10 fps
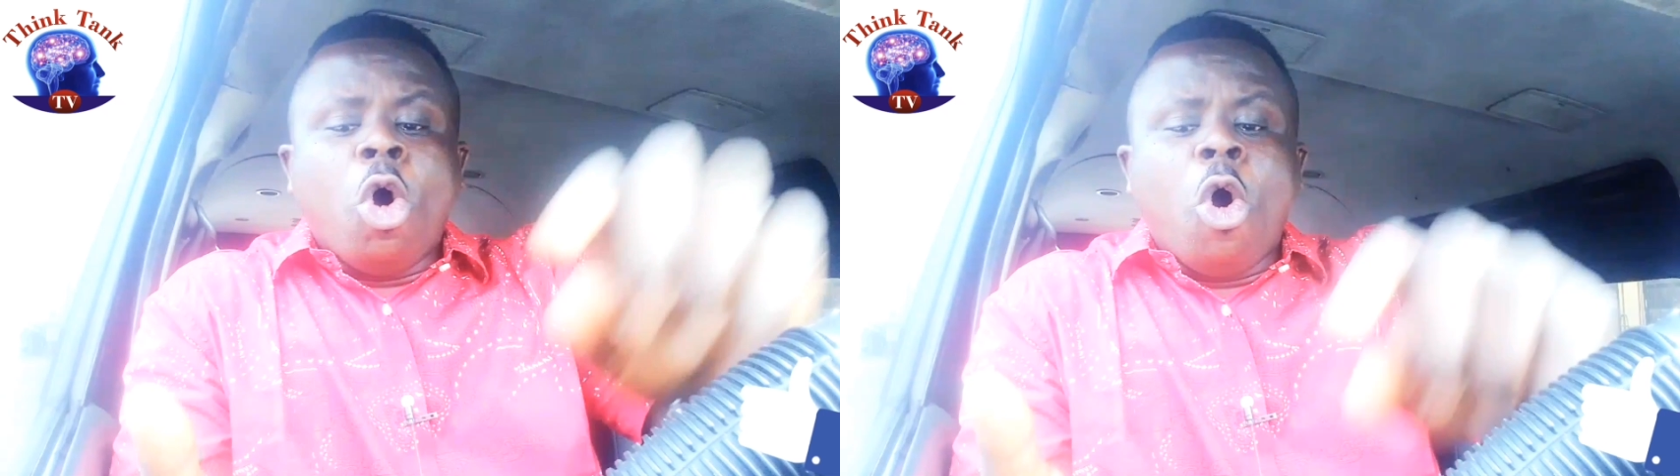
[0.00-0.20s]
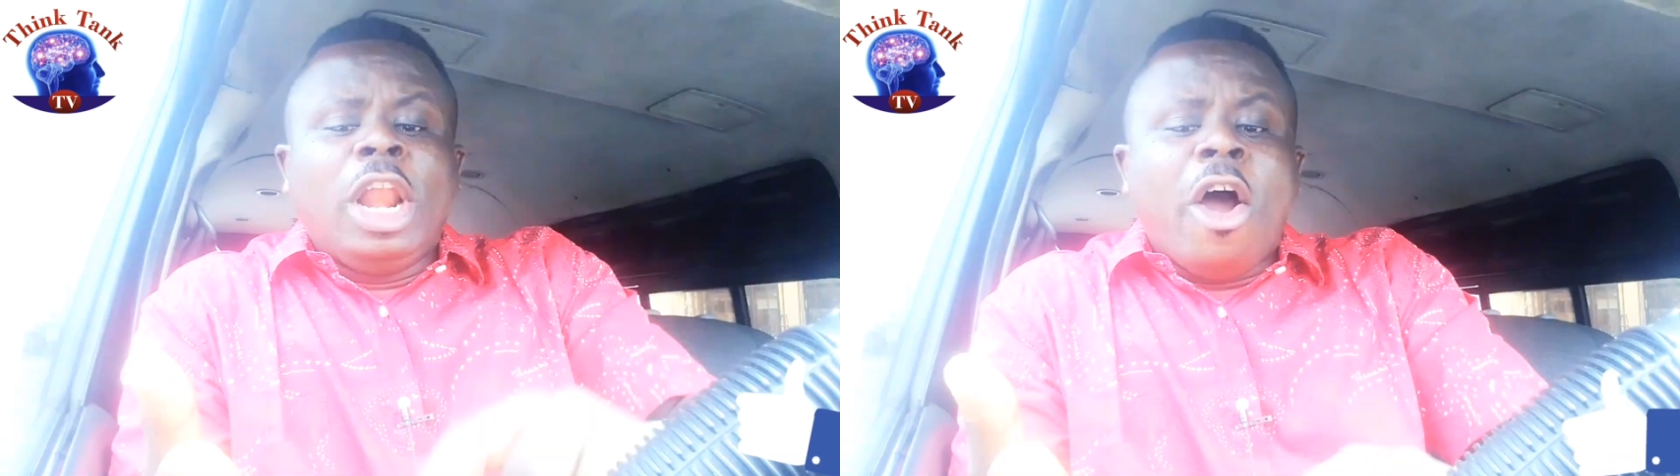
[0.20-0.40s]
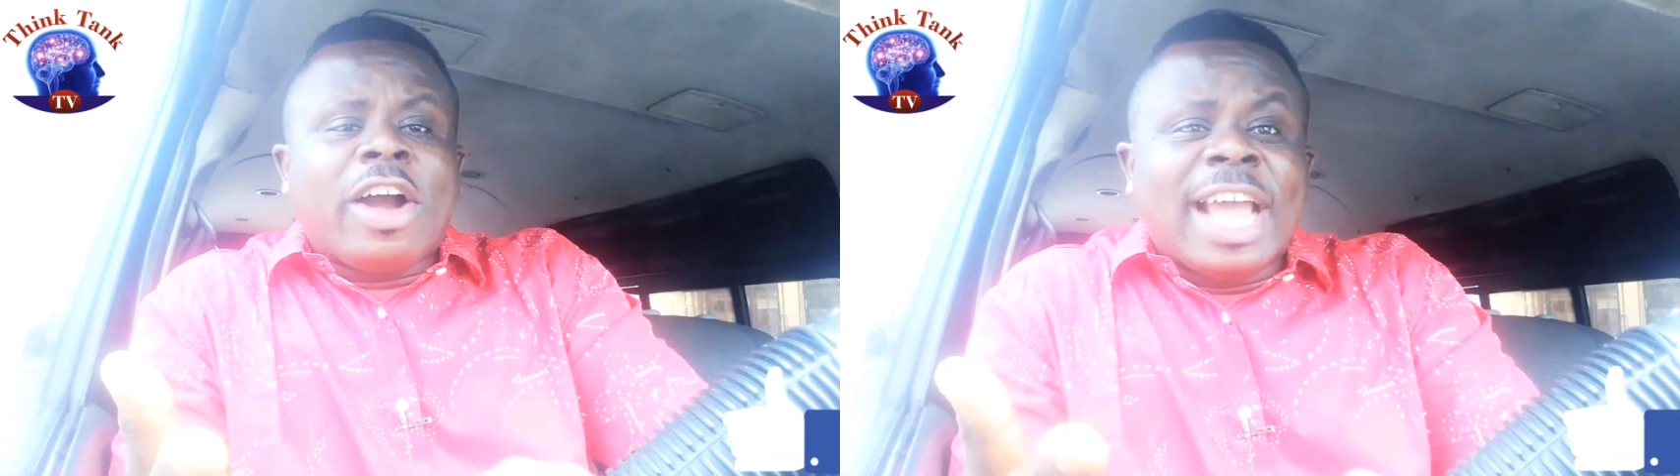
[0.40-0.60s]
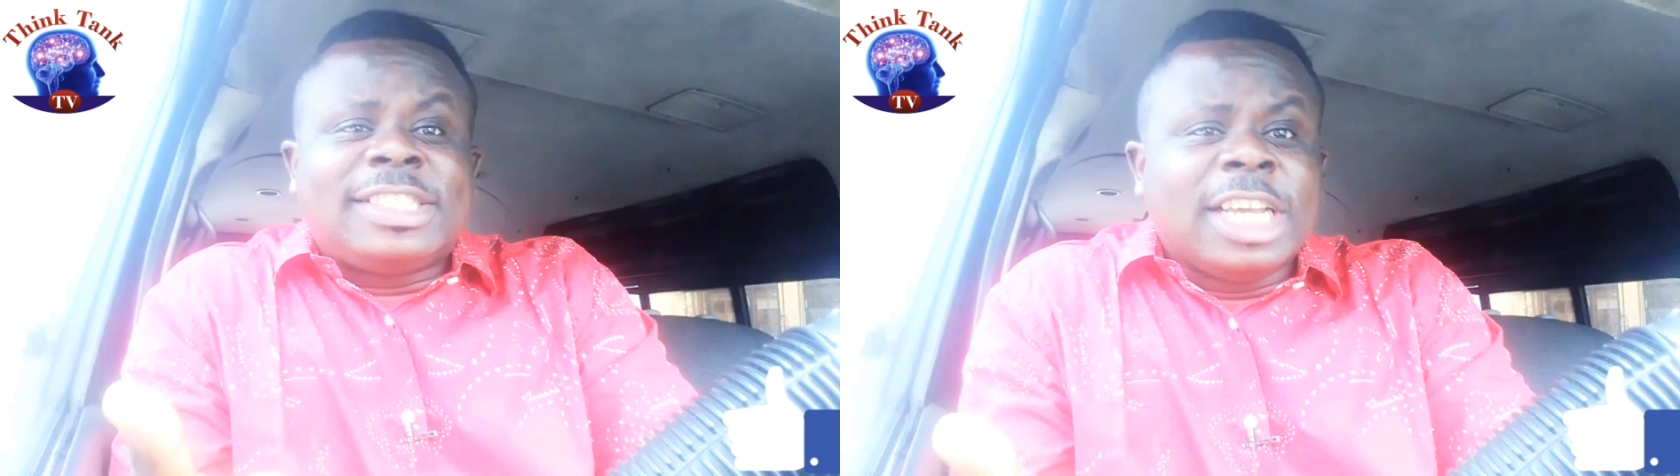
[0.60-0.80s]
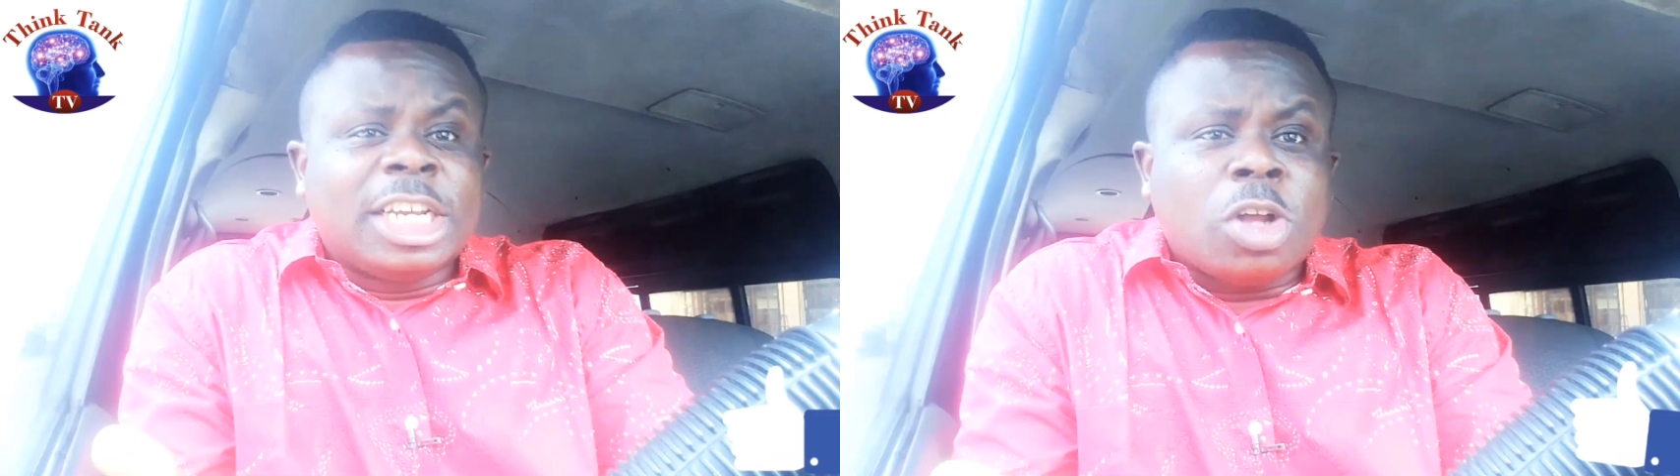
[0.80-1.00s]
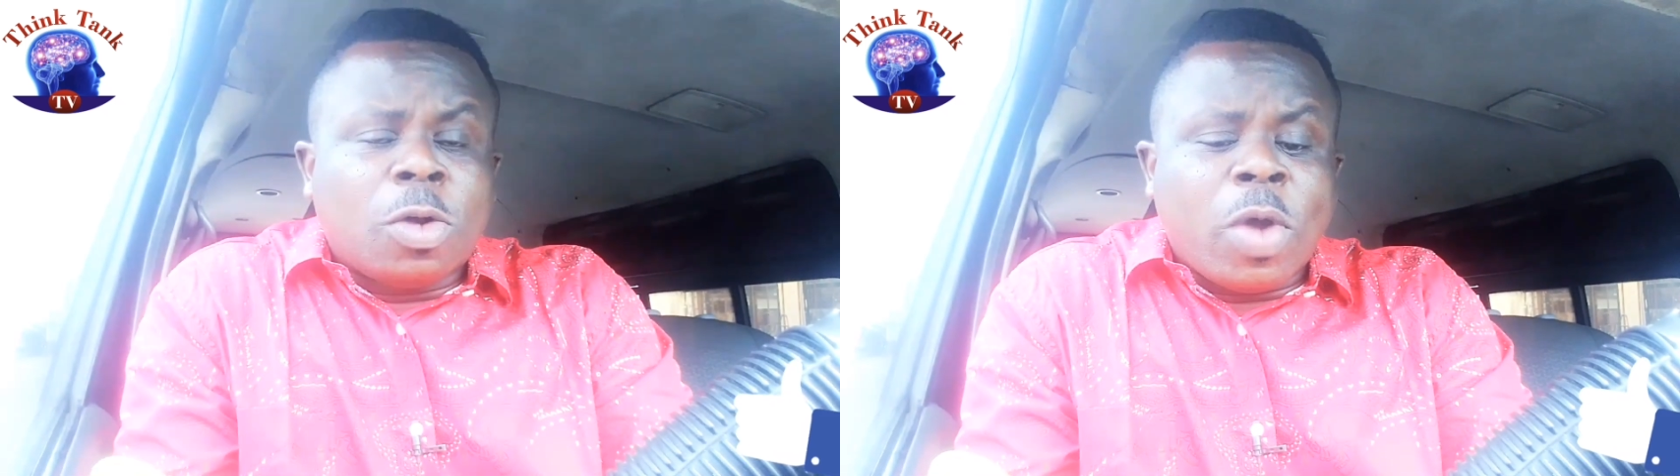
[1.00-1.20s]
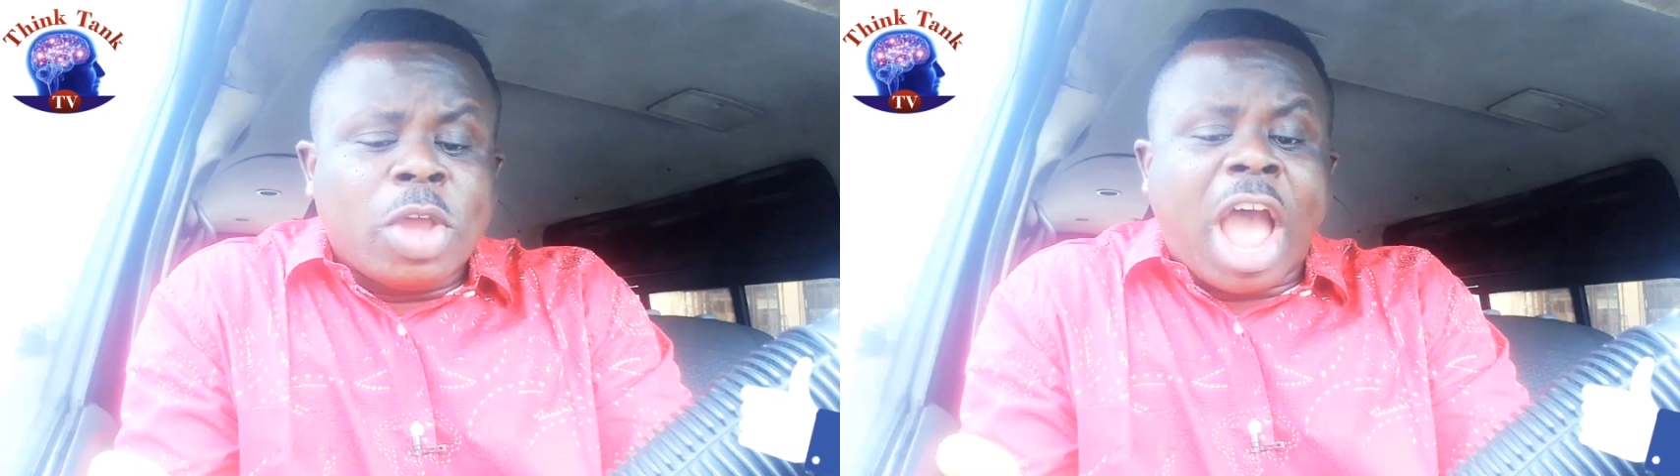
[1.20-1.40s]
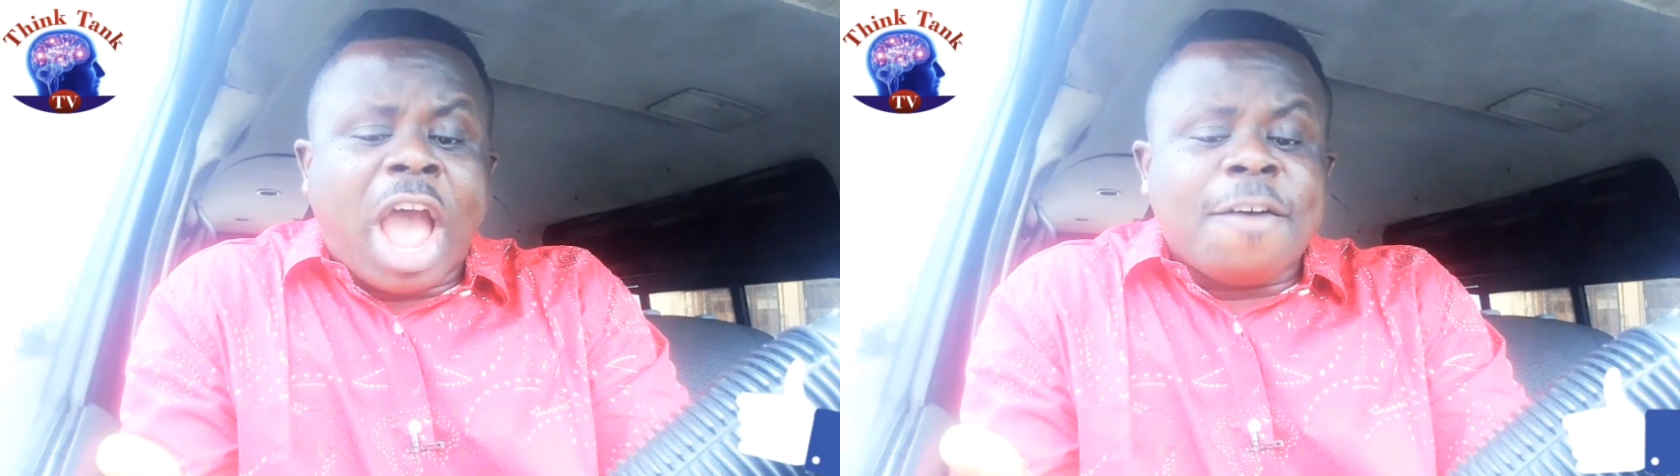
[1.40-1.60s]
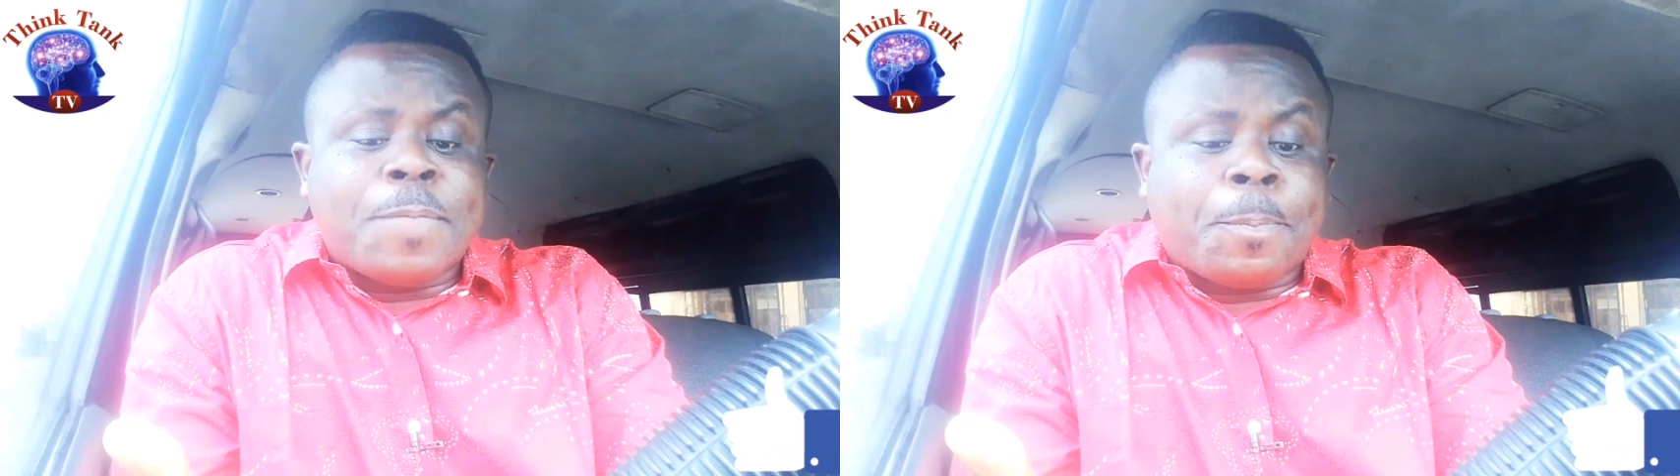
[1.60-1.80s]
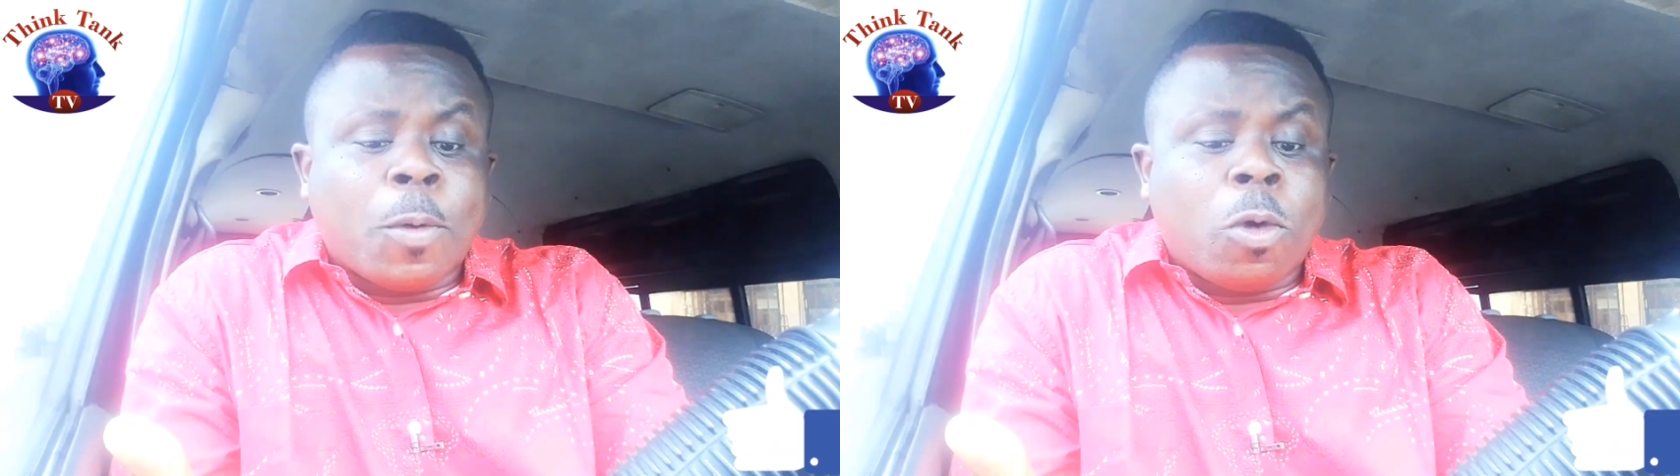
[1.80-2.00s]
only organization where you have
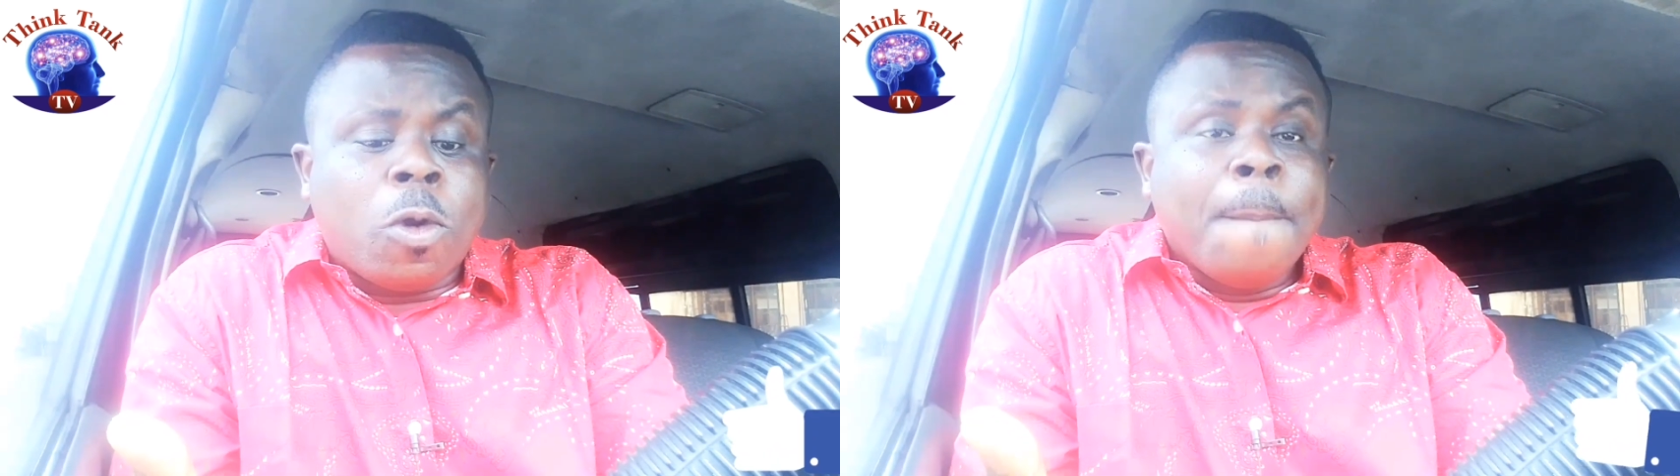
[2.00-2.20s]
people